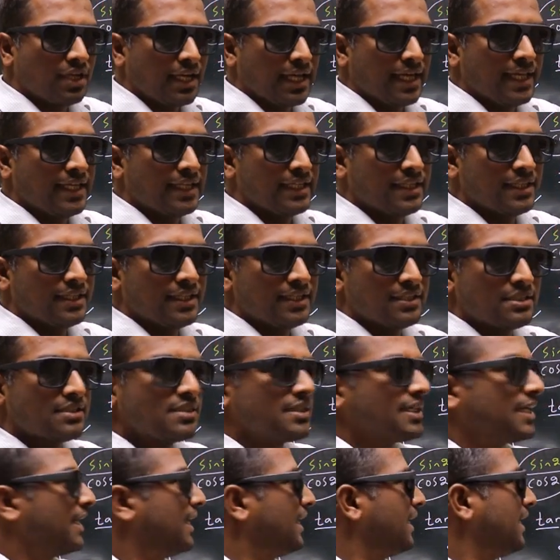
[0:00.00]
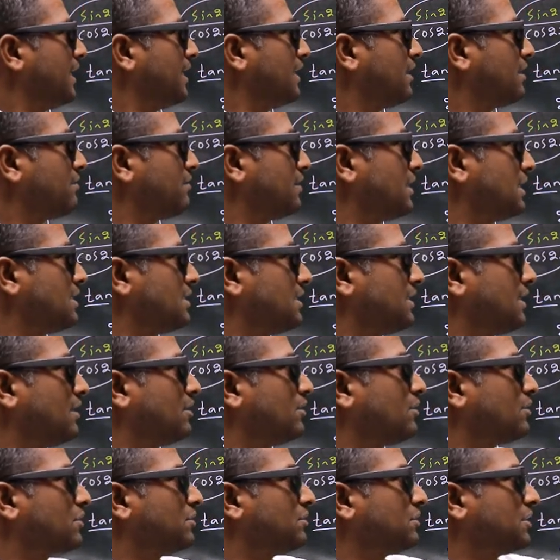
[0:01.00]
lie in this interval
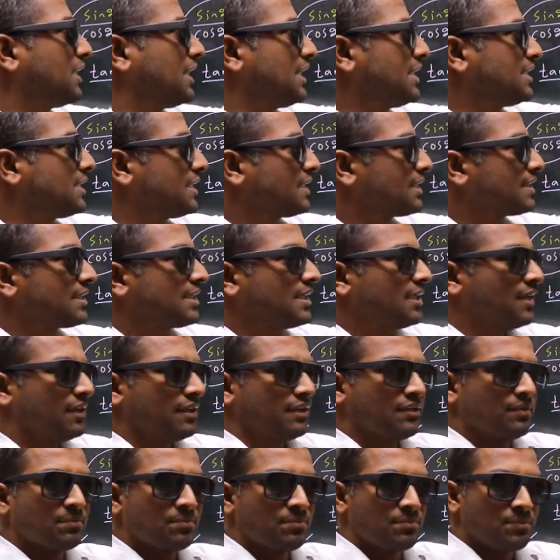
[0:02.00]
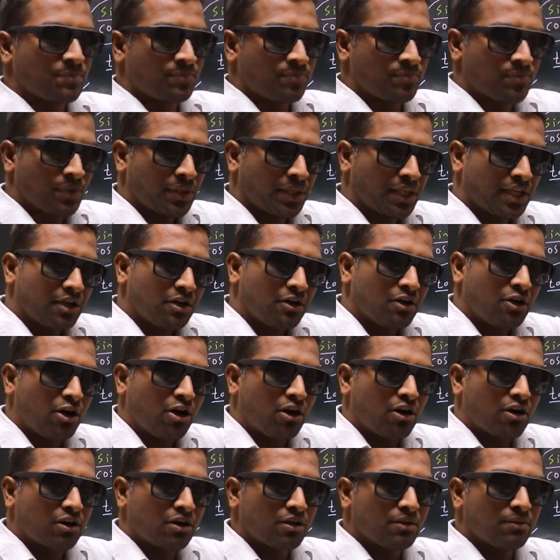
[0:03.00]
0 to 360,
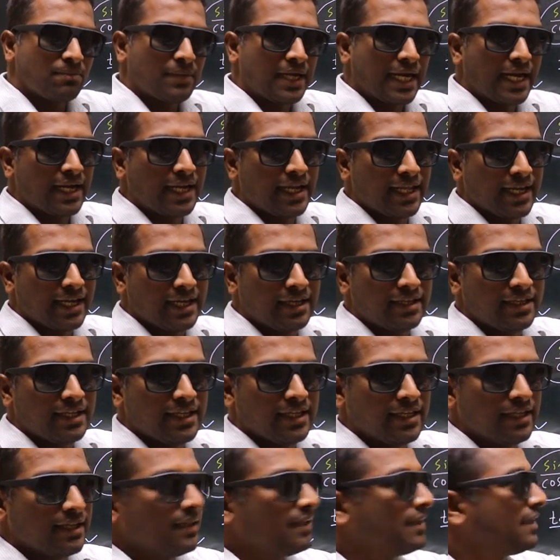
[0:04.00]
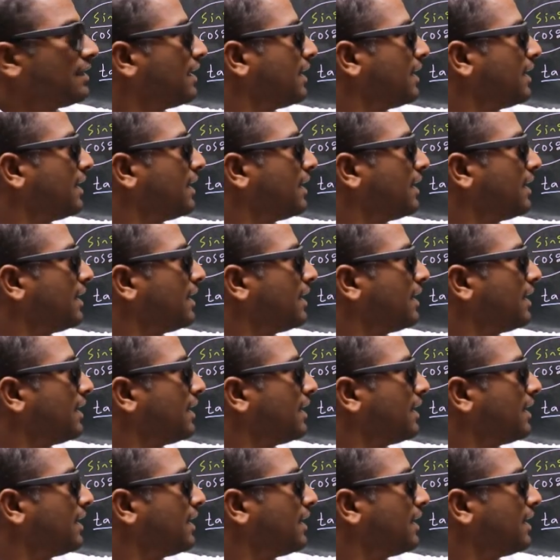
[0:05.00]
automatically